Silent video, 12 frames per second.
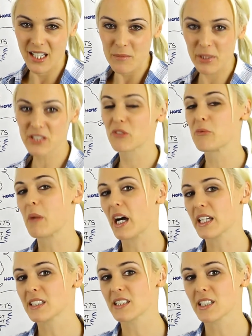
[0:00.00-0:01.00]
Peace of
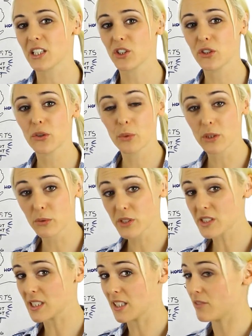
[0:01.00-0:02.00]
mind that you will
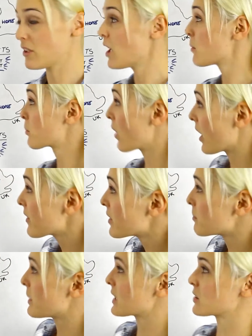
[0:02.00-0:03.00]
receive
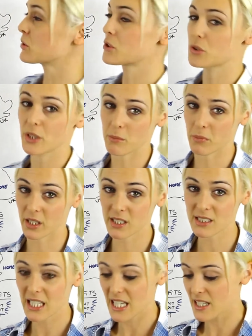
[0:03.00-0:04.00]
private medical
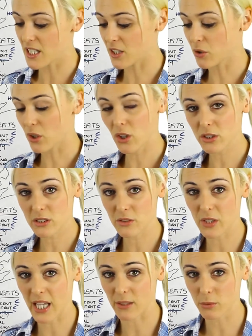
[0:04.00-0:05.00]
treatment, that your costs
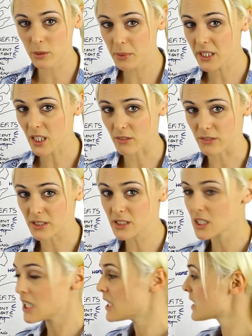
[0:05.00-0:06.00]
for that will be covered,
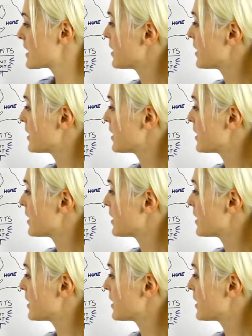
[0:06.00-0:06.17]
that